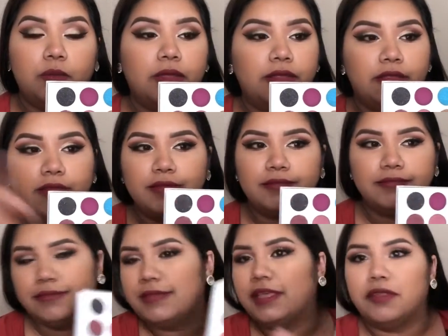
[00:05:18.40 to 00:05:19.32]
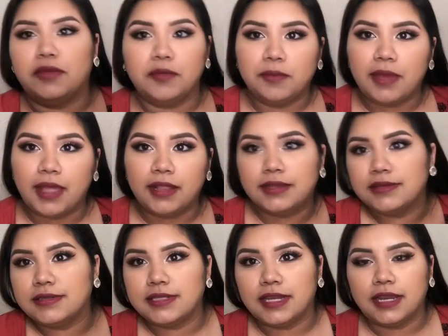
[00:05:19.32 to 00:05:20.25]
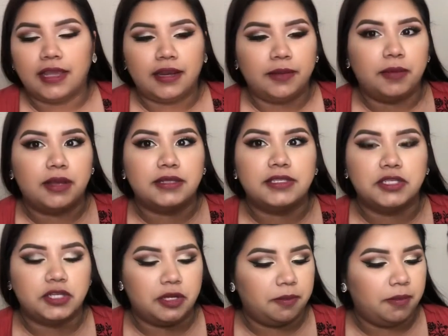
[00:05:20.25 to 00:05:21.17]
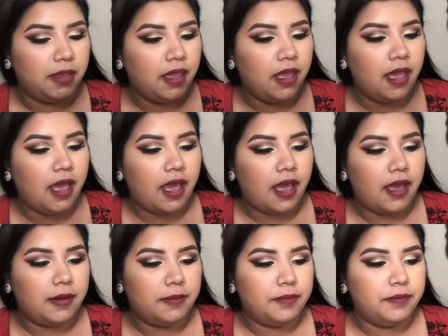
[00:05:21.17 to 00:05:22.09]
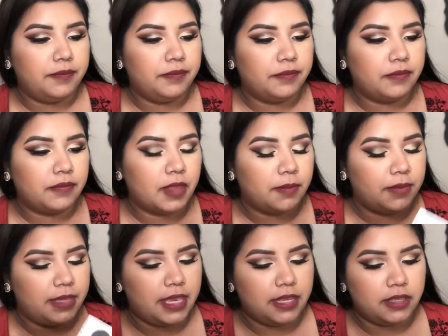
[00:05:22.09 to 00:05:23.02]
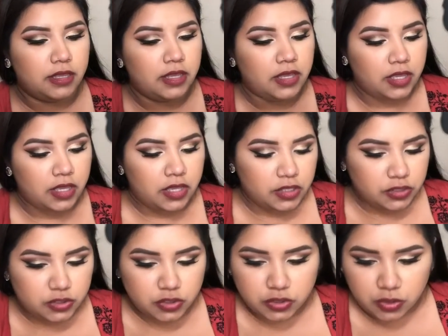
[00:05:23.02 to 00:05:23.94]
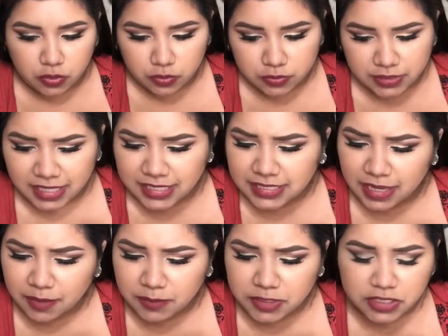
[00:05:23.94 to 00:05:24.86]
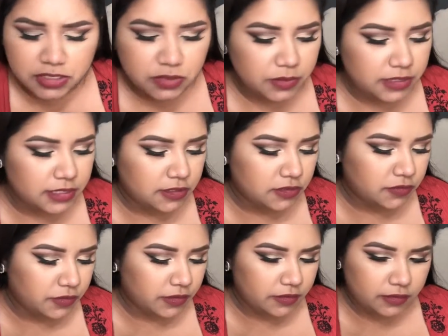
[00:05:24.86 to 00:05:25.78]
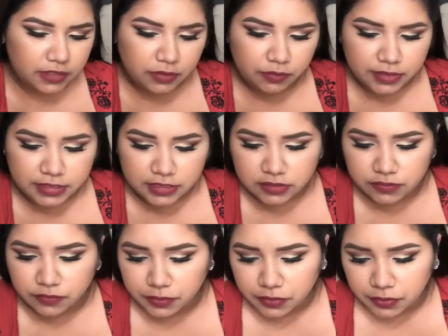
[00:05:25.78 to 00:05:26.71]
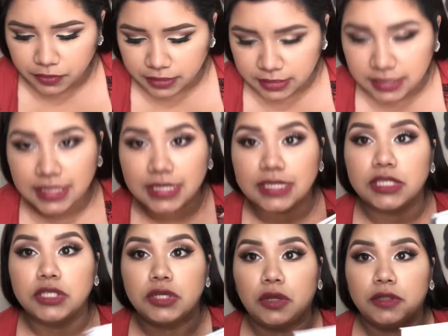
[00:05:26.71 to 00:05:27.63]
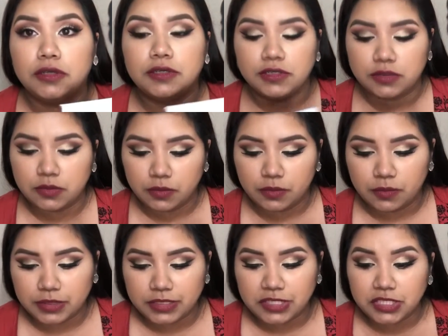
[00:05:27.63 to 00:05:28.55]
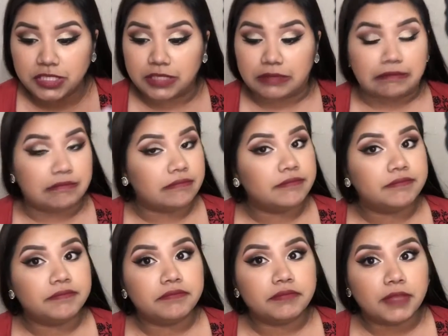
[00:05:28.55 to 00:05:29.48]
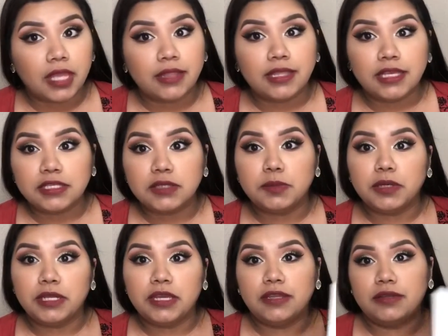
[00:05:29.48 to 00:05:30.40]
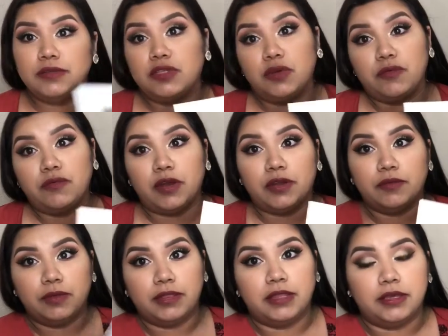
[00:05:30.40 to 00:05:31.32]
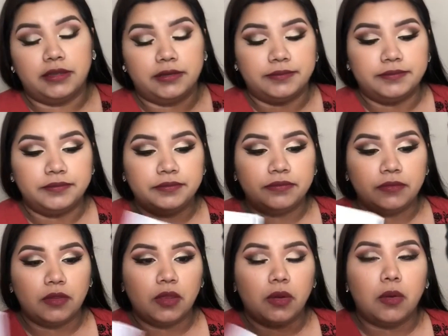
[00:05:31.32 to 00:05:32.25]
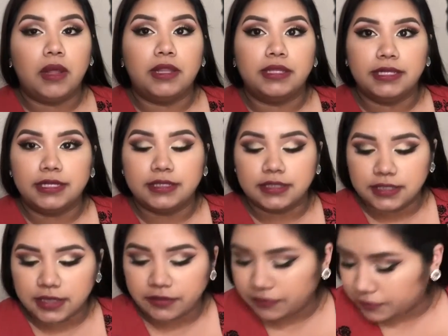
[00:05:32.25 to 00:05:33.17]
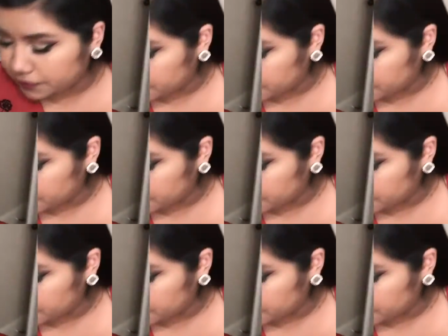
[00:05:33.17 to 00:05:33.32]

with the other palettes that I got at BoxyCharm. Um, but yeah. So did I say how much this retails for? It retails for $36, which I think it's pretty good so far with the quality and stuff.